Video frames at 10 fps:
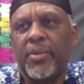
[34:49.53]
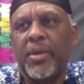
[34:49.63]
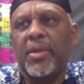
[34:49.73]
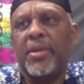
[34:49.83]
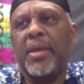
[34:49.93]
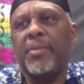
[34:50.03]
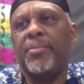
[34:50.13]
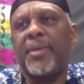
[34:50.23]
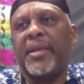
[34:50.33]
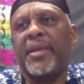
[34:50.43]
That
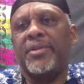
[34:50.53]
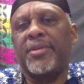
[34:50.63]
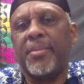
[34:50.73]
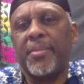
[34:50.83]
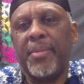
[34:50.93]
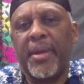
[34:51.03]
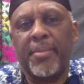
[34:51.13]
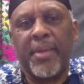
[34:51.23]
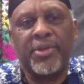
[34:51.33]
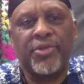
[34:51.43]
because the
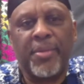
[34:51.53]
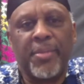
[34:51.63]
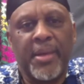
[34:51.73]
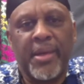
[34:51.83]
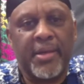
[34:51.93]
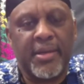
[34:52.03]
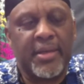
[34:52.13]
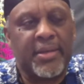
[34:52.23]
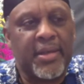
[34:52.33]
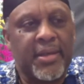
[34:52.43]
mainstream media
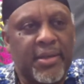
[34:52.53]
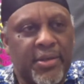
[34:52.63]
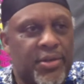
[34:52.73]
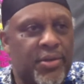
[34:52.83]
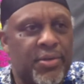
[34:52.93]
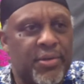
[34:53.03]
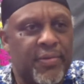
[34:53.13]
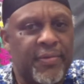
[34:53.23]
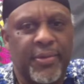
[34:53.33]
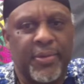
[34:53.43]
doesn't do the
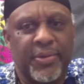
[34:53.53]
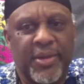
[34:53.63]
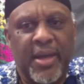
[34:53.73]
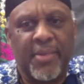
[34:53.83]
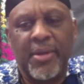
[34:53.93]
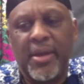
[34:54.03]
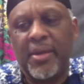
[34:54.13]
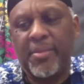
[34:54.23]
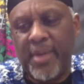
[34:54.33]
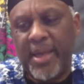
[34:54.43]
full time.
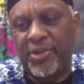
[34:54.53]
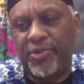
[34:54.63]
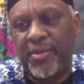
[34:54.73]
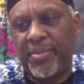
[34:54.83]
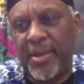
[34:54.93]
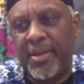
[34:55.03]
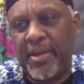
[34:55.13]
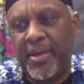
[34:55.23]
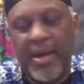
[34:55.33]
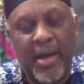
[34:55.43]
Mainstream
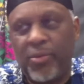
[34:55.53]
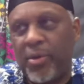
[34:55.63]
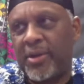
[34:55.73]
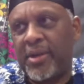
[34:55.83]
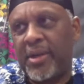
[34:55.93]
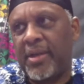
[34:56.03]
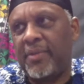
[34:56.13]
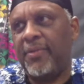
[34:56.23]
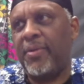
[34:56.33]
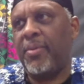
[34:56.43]
media, I worked in it
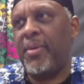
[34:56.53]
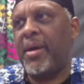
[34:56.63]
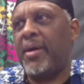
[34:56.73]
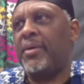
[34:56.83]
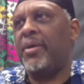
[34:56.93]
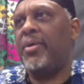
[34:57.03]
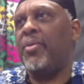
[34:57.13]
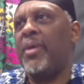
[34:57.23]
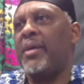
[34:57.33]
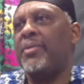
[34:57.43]
for a while. Oh
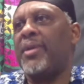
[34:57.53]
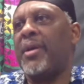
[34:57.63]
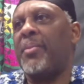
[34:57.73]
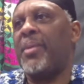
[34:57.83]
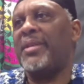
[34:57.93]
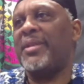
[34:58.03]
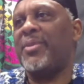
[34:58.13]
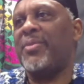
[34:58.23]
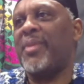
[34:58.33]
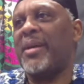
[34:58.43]
wow, they're messing
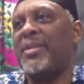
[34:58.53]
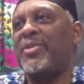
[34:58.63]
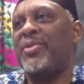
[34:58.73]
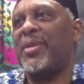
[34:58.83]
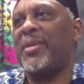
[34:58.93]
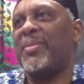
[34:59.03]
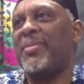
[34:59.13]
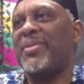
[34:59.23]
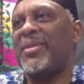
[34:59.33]
with my streams.